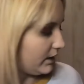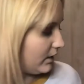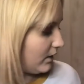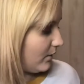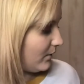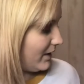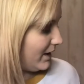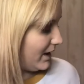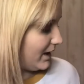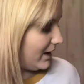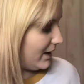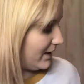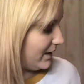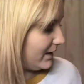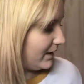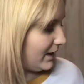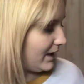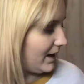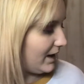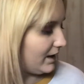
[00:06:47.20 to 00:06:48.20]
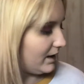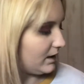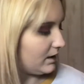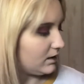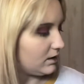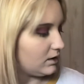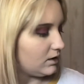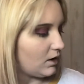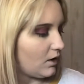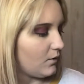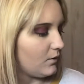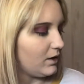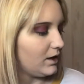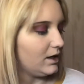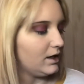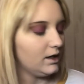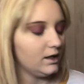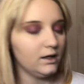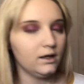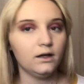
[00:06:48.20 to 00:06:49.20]
to go ahead and go
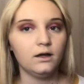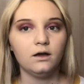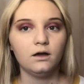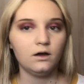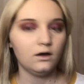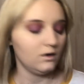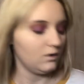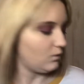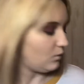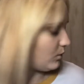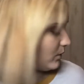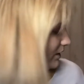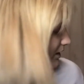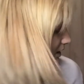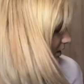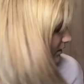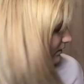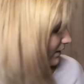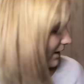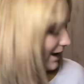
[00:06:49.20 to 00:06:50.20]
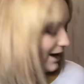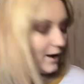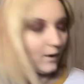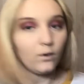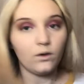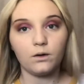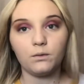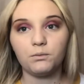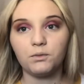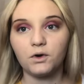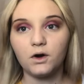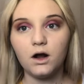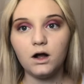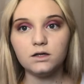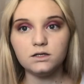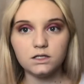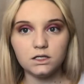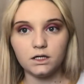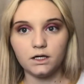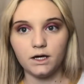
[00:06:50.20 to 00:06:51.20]
in with our
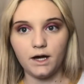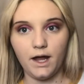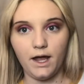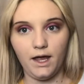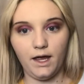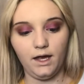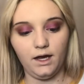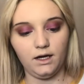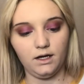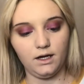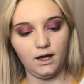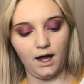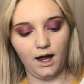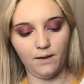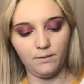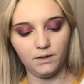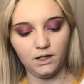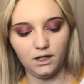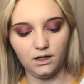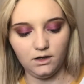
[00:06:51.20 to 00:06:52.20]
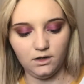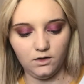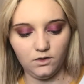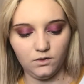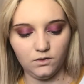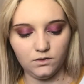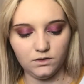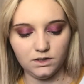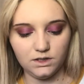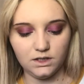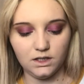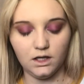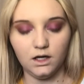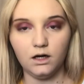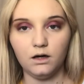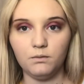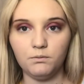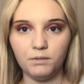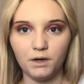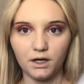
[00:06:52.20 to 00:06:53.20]
bronzer, and I'm going to use
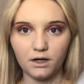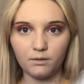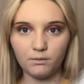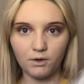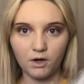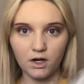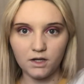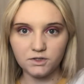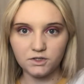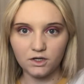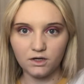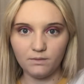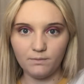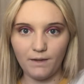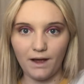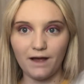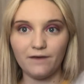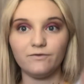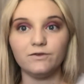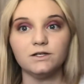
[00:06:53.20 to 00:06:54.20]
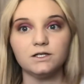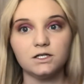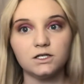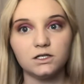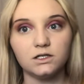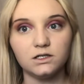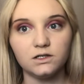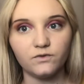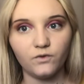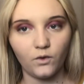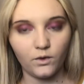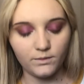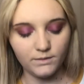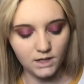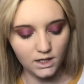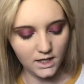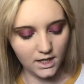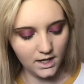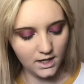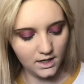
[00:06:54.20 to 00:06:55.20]
the Butter Bronzer by Physicians
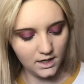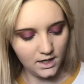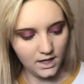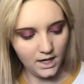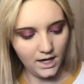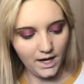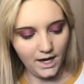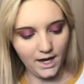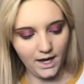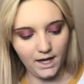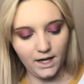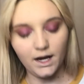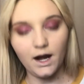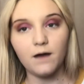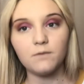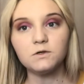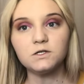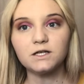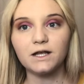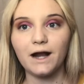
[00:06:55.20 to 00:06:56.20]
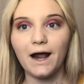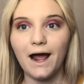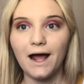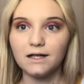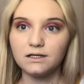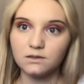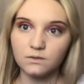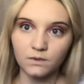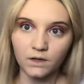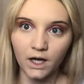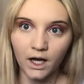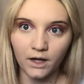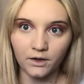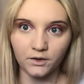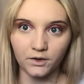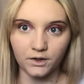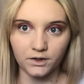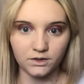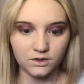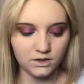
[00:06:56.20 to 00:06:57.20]
Formula, and I'm just going to add some
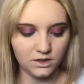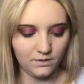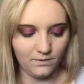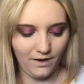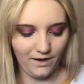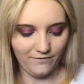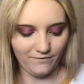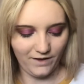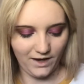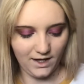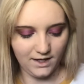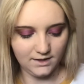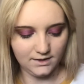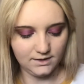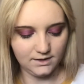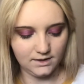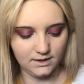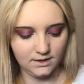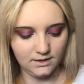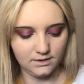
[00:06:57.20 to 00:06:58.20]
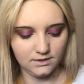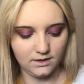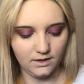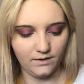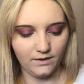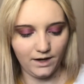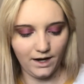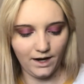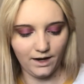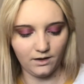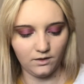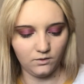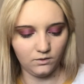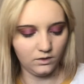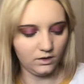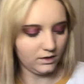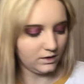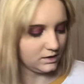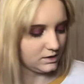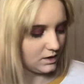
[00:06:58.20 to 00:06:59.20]
color to my face so that I don't
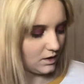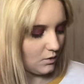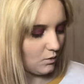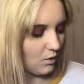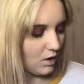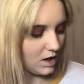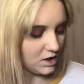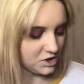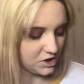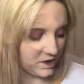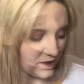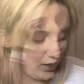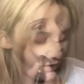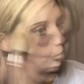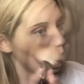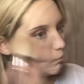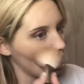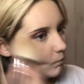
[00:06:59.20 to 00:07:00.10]
look so washed out.